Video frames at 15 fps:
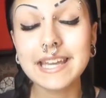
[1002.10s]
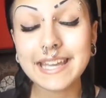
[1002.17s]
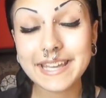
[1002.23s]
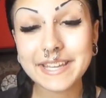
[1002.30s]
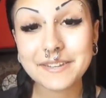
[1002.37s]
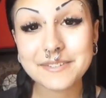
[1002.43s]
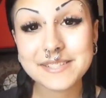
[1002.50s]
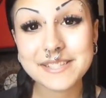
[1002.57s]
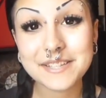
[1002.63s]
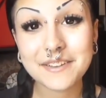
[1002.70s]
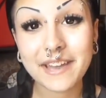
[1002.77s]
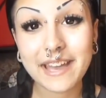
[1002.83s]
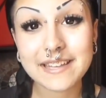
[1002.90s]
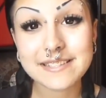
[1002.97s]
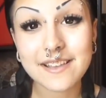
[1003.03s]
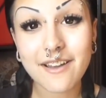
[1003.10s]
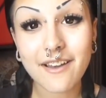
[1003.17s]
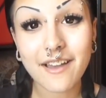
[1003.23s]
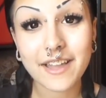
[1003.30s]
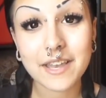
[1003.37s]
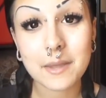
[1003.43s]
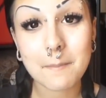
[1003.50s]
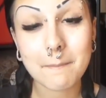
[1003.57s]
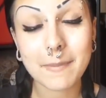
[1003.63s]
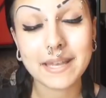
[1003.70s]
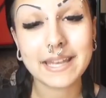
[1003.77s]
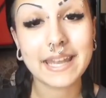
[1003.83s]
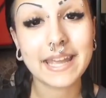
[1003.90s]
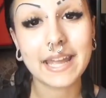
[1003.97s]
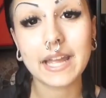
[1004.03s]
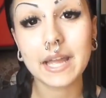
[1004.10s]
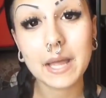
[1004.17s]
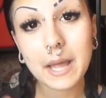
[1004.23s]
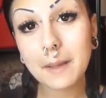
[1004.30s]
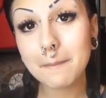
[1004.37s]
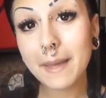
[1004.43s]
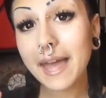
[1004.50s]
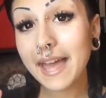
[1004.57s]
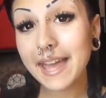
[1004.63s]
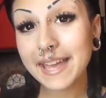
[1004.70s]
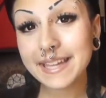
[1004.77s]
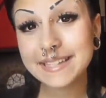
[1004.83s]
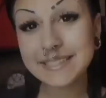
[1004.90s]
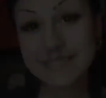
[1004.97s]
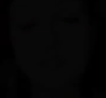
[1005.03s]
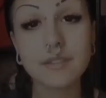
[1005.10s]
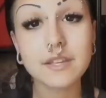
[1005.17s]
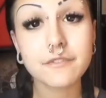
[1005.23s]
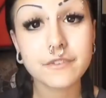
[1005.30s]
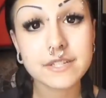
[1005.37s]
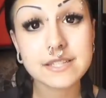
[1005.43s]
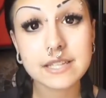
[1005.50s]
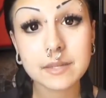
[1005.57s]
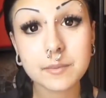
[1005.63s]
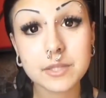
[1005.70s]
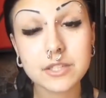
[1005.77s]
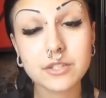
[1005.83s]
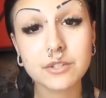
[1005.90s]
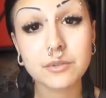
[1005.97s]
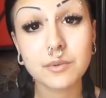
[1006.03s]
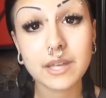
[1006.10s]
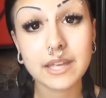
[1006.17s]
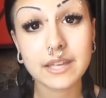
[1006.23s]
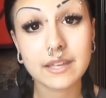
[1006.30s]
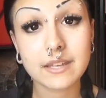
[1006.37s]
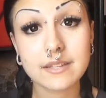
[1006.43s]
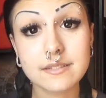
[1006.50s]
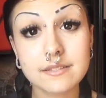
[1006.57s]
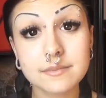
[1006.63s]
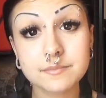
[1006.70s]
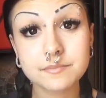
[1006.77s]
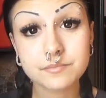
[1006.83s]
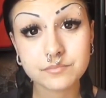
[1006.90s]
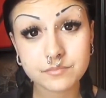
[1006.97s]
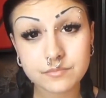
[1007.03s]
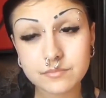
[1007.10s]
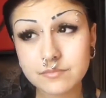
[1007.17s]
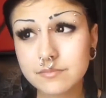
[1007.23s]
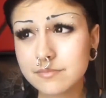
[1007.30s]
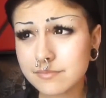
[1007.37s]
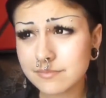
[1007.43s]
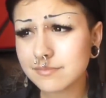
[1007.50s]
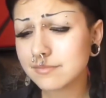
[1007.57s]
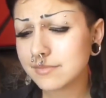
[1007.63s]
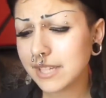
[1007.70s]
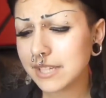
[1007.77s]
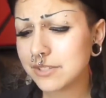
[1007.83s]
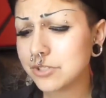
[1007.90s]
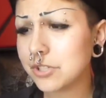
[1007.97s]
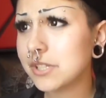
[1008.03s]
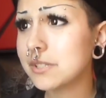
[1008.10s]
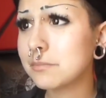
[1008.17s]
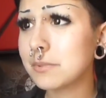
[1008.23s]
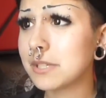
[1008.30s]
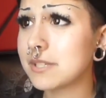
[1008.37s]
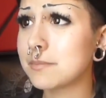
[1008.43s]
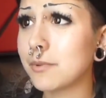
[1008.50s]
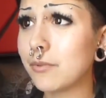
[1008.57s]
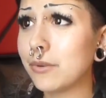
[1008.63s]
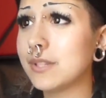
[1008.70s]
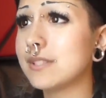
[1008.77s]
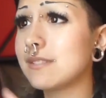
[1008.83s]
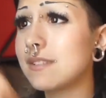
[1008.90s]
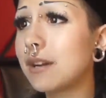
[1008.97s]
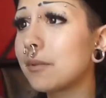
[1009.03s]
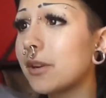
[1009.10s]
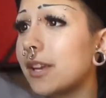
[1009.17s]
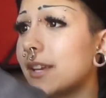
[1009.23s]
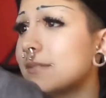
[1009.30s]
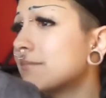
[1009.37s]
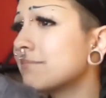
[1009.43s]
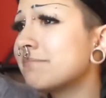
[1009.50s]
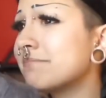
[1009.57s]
and I will see you guys on Monday. Bye! So the first thing I'm going to do is take a drink because my voice is not working.